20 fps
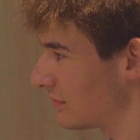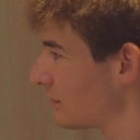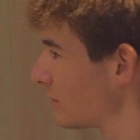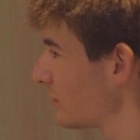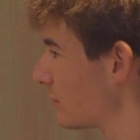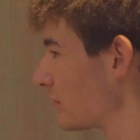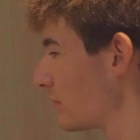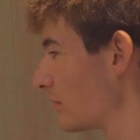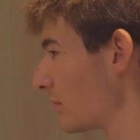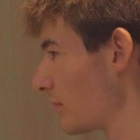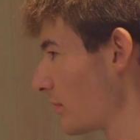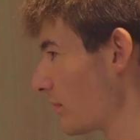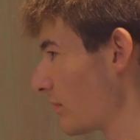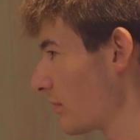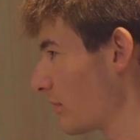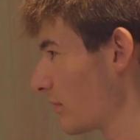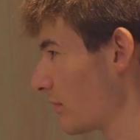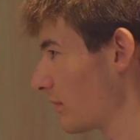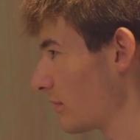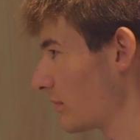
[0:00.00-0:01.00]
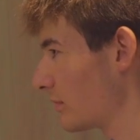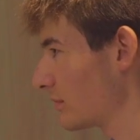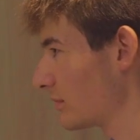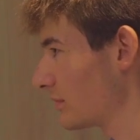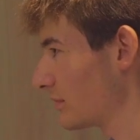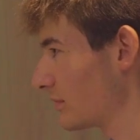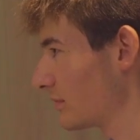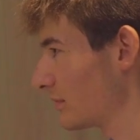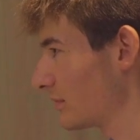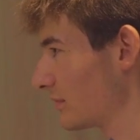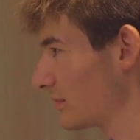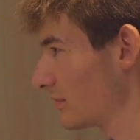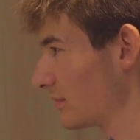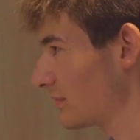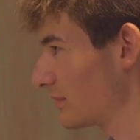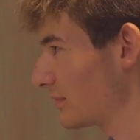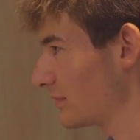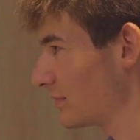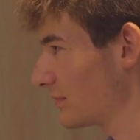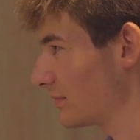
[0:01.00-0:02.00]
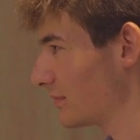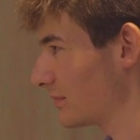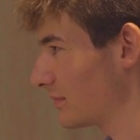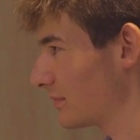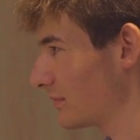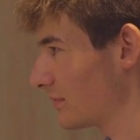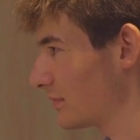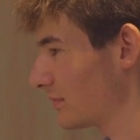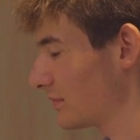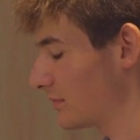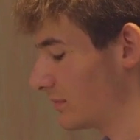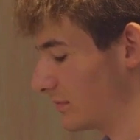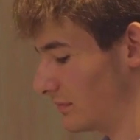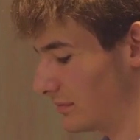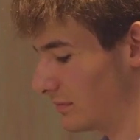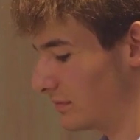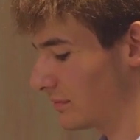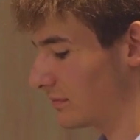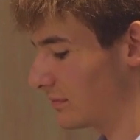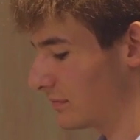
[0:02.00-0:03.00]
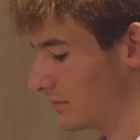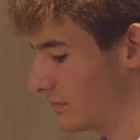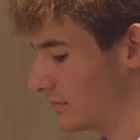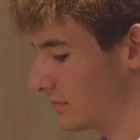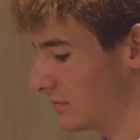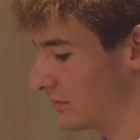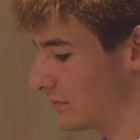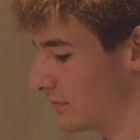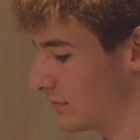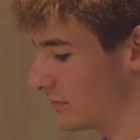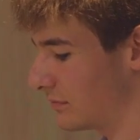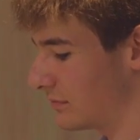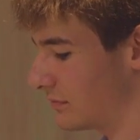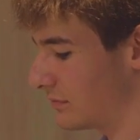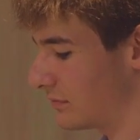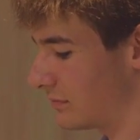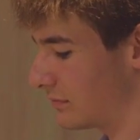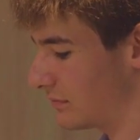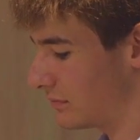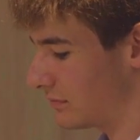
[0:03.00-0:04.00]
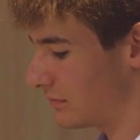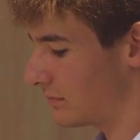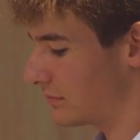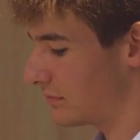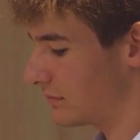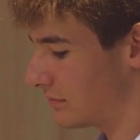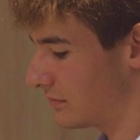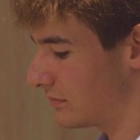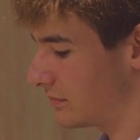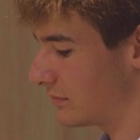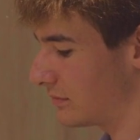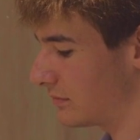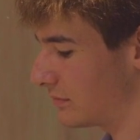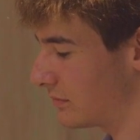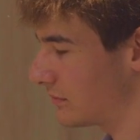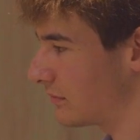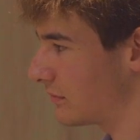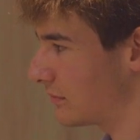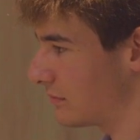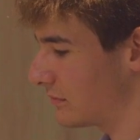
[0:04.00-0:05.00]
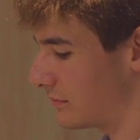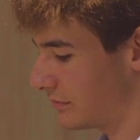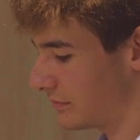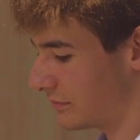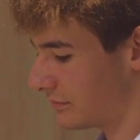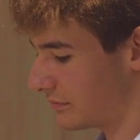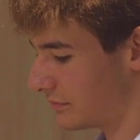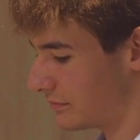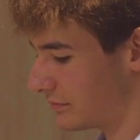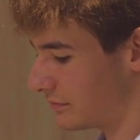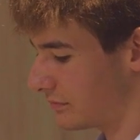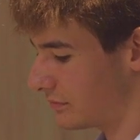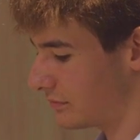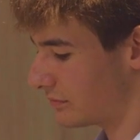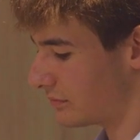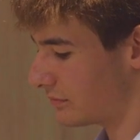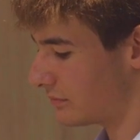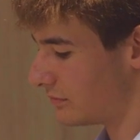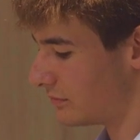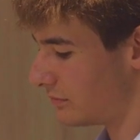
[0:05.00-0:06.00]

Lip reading: (not speaking)